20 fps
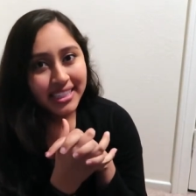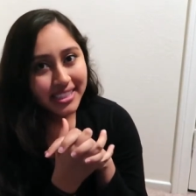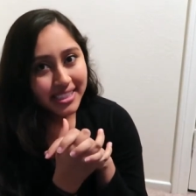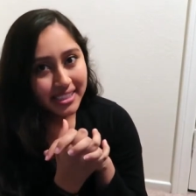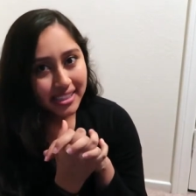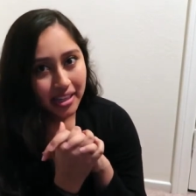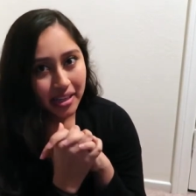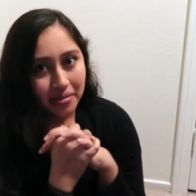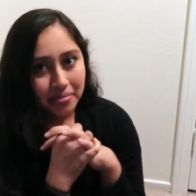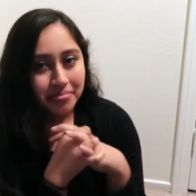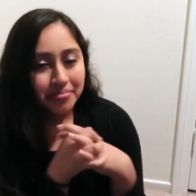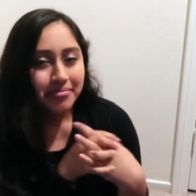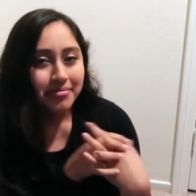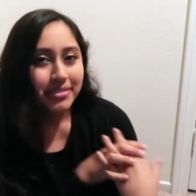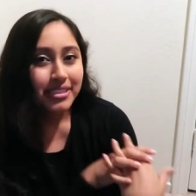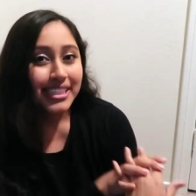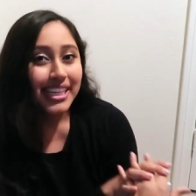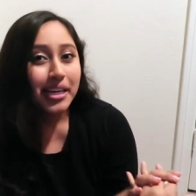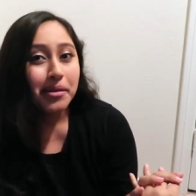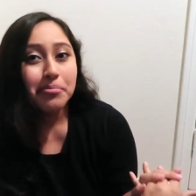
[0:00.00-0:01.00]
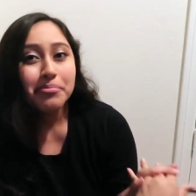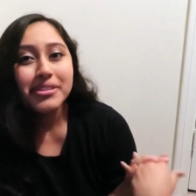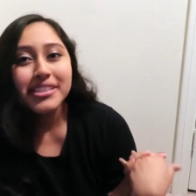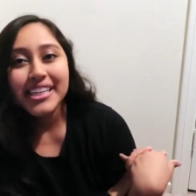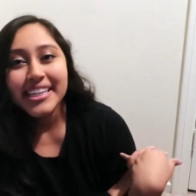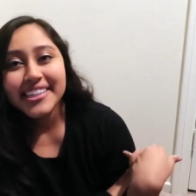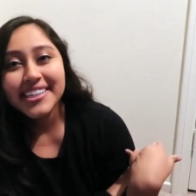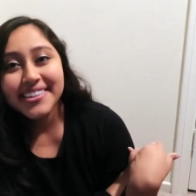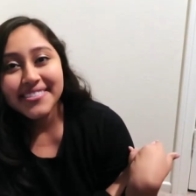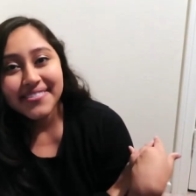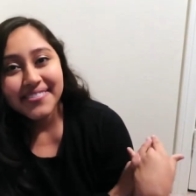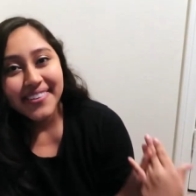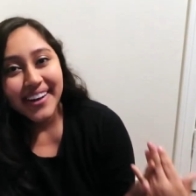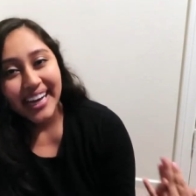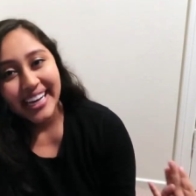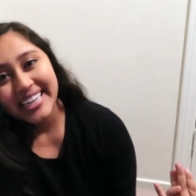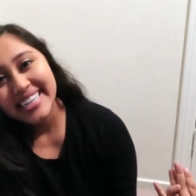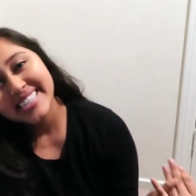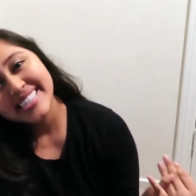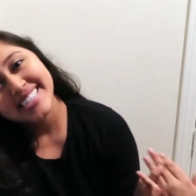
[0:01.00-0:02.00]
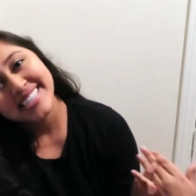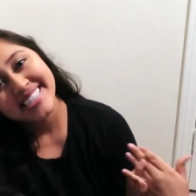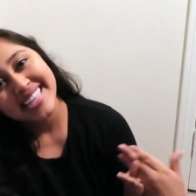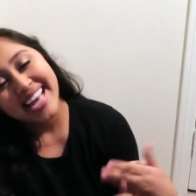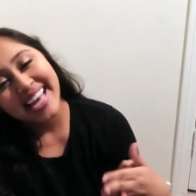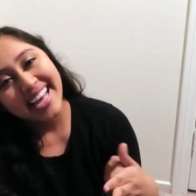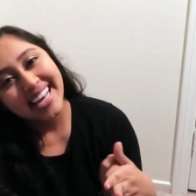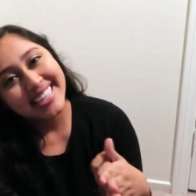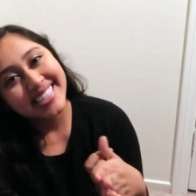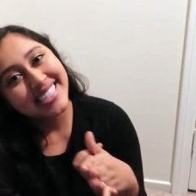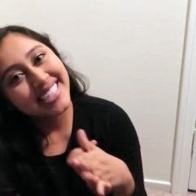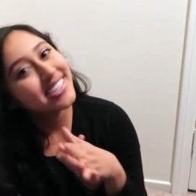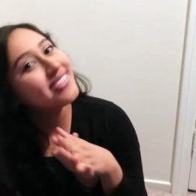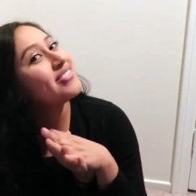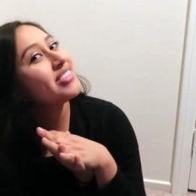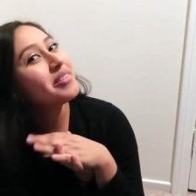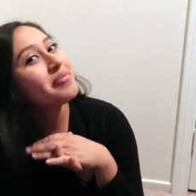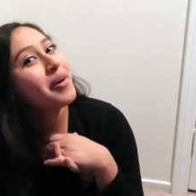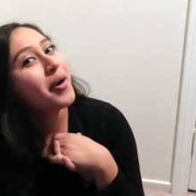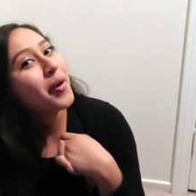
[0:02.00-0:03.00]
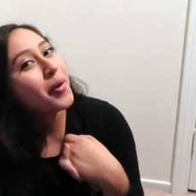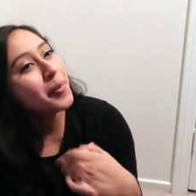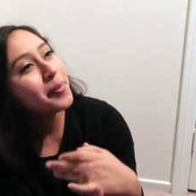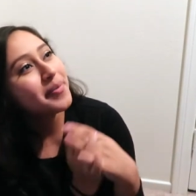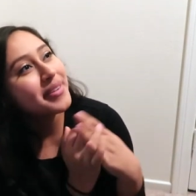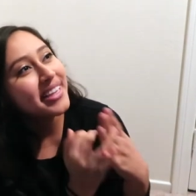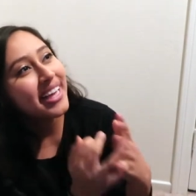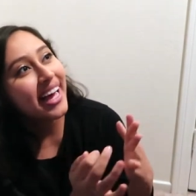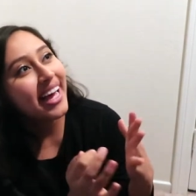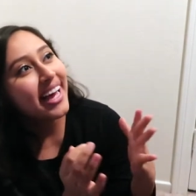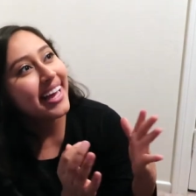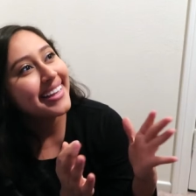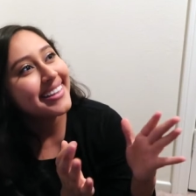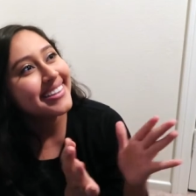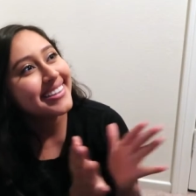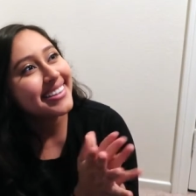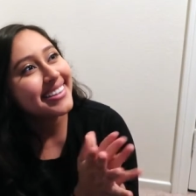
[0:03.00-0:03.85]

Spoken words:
some tips and advice, and to give them hope that